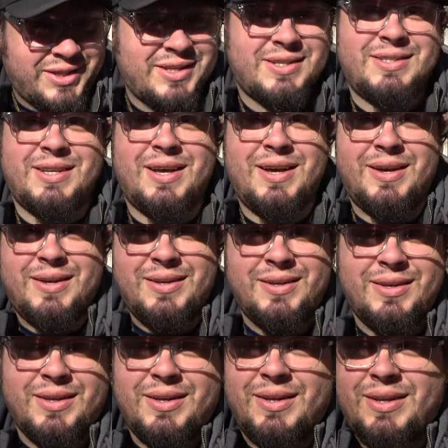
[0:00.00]
this
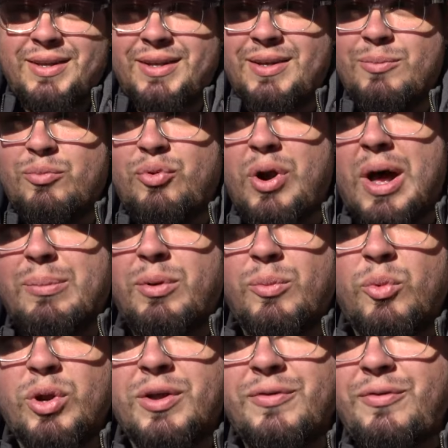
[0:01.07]

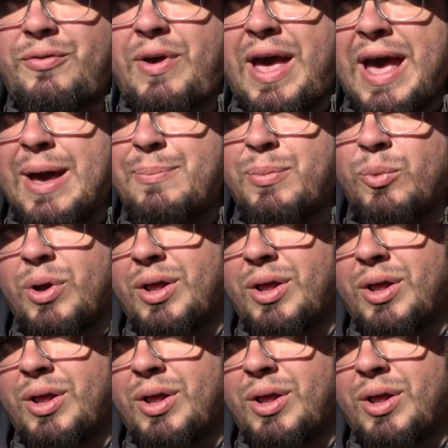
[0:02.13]
problem would have happened.